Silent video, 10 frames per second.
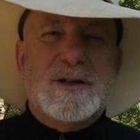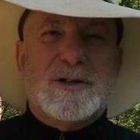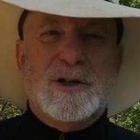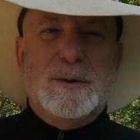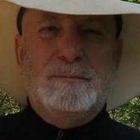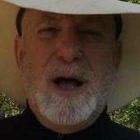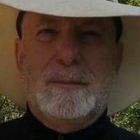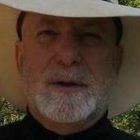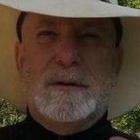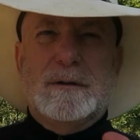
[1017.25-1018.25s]
this little
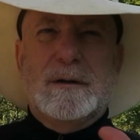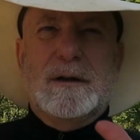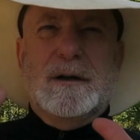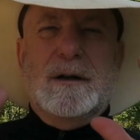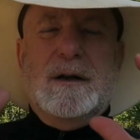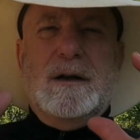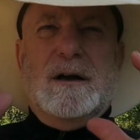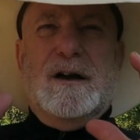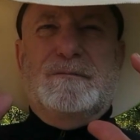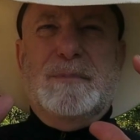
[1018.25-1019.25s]
bubble
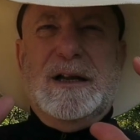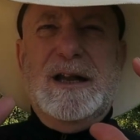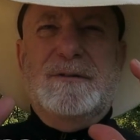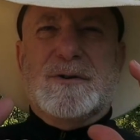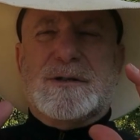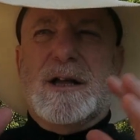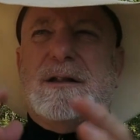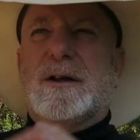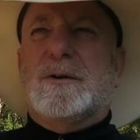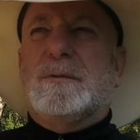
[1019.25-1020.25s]
of believers
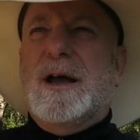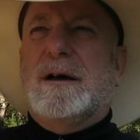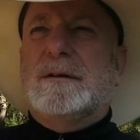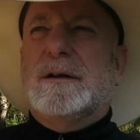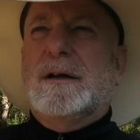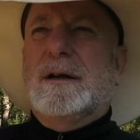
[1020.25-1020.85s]
that they're around.